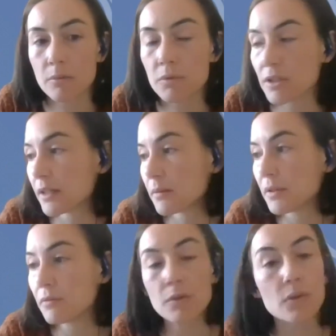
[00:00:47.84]
was said
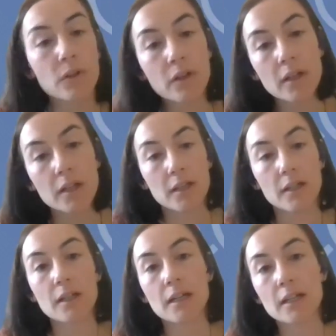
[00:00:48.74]
before,
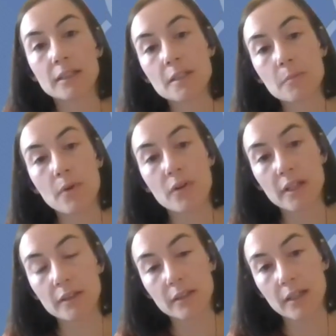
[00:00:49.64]
this
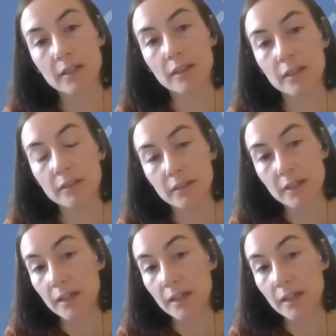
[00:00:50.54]
project target